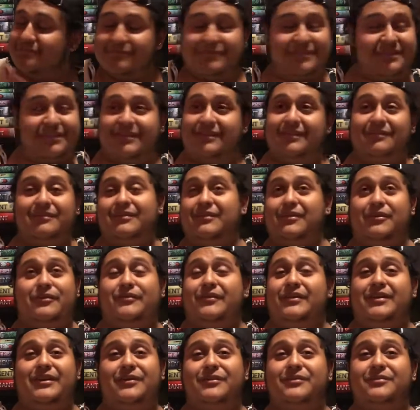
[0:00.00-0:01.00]

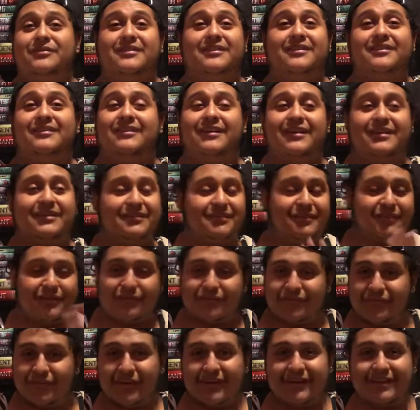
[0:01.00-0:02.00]
videos because, like, they're
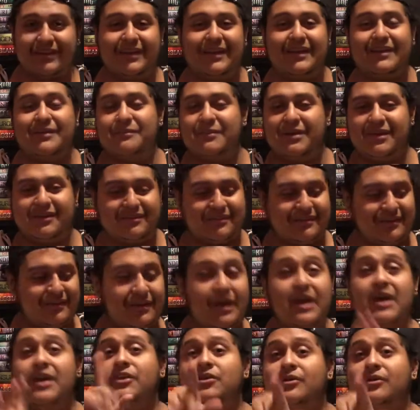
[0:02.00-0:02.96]
fun and amazing.